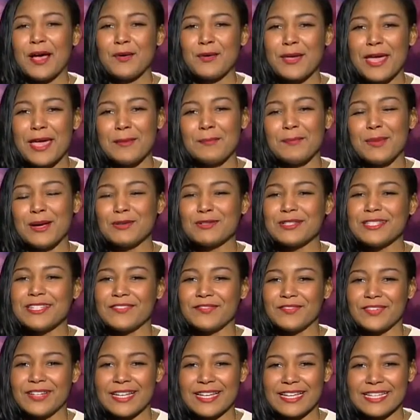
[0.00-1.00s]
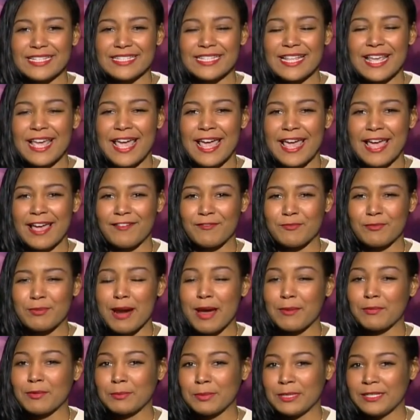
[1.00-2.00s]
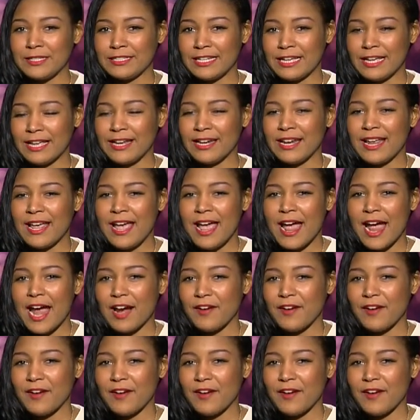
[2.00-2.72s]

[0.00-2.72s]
Okay, most of us have probably done